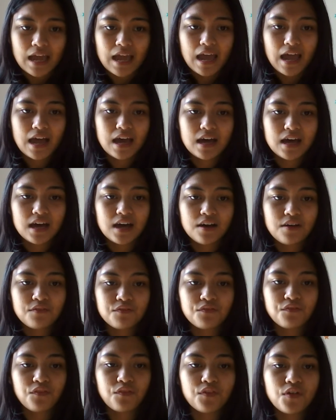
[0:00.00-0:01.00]

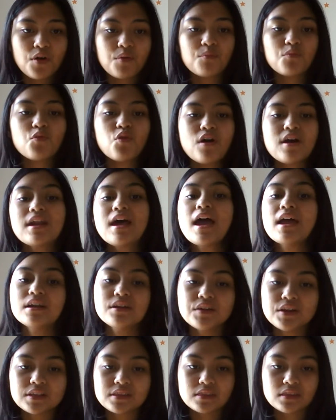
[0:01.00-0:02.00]
from what I
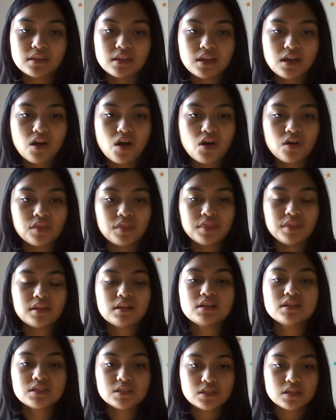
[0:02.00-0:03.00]
read on
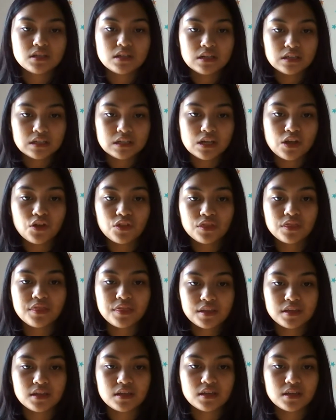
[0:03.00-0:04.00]
the
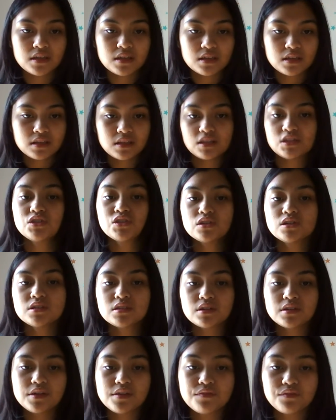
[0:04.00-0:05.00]

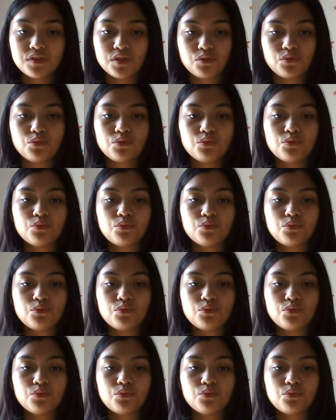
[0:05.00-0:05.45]
literature review,